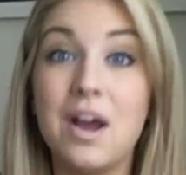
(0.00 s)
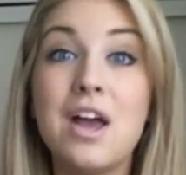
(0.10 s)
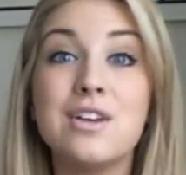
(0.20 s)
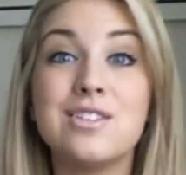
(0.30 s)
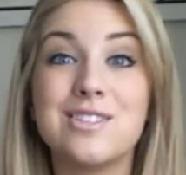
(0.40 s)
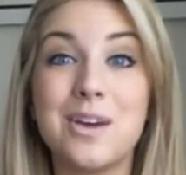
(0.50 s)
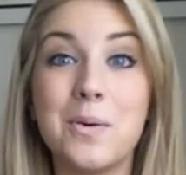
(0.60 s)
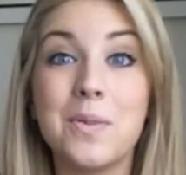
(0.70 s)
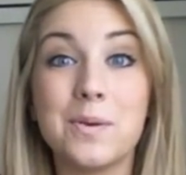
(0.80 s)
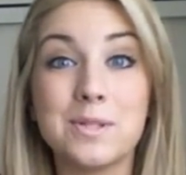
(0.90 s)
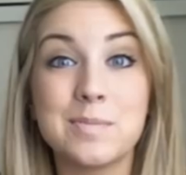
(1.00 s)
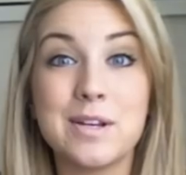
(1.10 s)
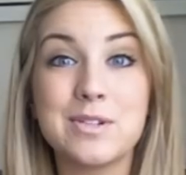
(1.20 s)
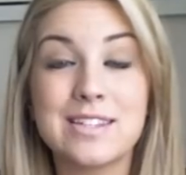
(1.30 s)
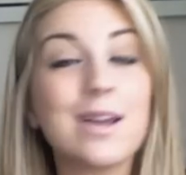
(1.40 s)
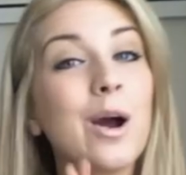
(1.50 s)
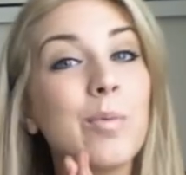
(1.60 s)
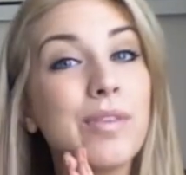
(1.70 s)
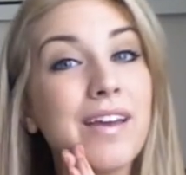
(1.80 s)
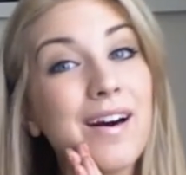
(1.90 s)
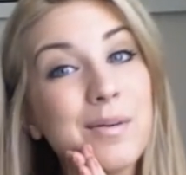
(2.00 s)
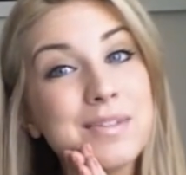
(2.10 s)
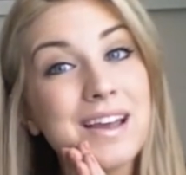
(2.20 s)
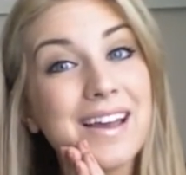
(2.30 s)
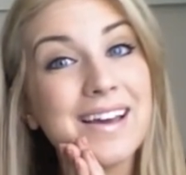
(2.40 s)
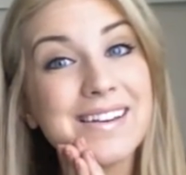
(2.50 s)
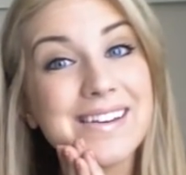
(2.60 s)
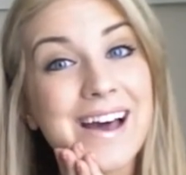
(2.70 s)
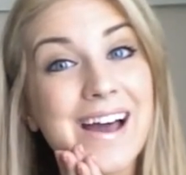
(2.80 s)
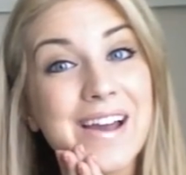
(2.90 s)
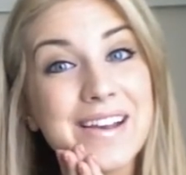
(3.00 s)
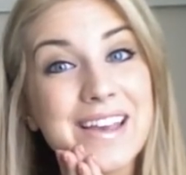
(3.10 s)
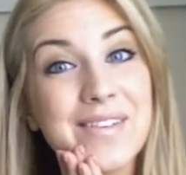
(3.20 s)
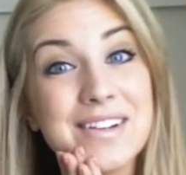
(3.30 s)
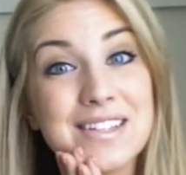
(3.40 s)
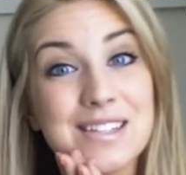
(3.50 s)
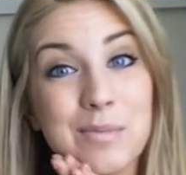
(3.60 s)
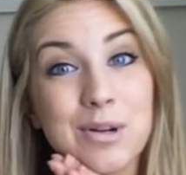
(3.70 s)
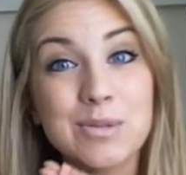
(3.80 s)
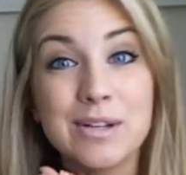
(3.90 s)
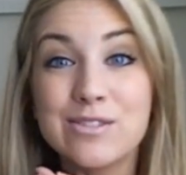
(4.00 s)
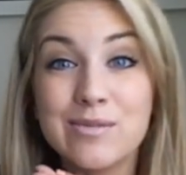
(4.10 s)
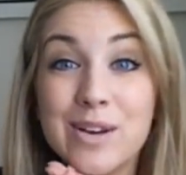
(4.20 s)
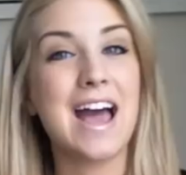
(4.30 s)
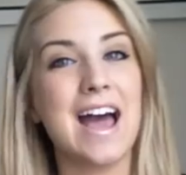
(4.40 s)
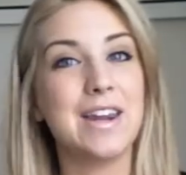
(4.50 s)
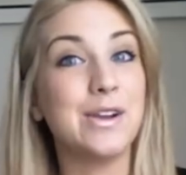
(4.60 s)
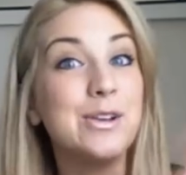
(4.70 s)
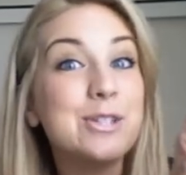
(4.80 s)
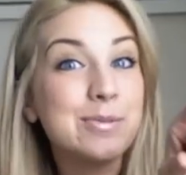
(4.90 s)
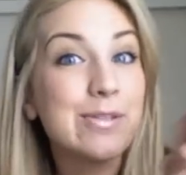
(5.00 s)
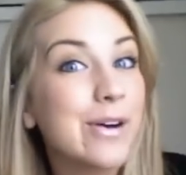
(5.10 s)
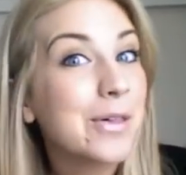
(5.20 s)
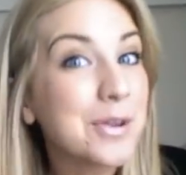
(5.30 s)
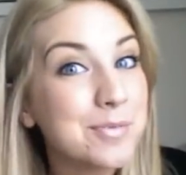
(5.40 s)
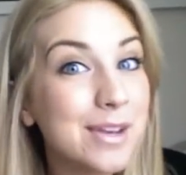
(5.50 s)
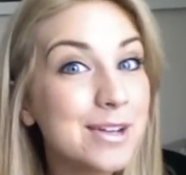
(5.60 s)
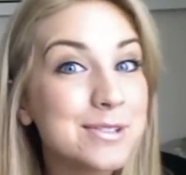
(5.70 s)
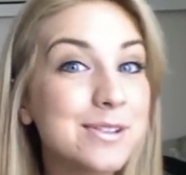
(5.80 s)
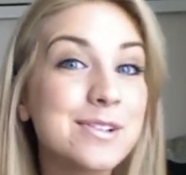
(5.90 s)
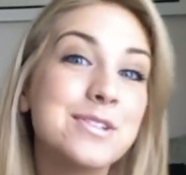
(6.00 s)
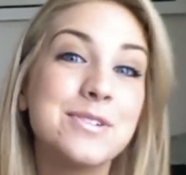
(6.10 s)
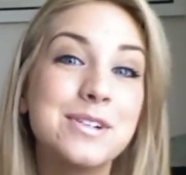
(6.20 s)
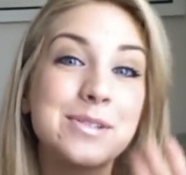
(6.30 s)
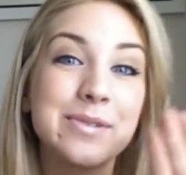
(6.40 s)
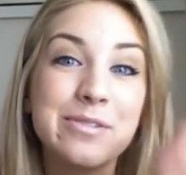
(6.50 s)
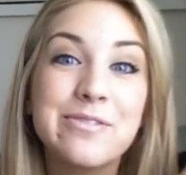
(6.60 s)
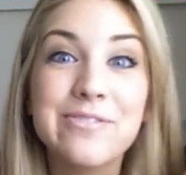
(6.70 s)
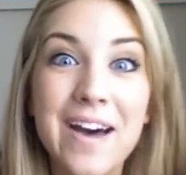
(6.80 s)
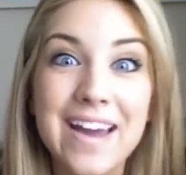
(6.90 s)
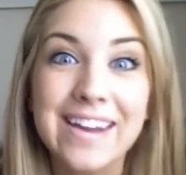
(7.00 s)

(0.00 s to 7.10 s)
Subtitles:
So those are my tricks. I hope they helped, and I can't wait to see more tweets from you. I know you should be following me on Twitter too because we're fun.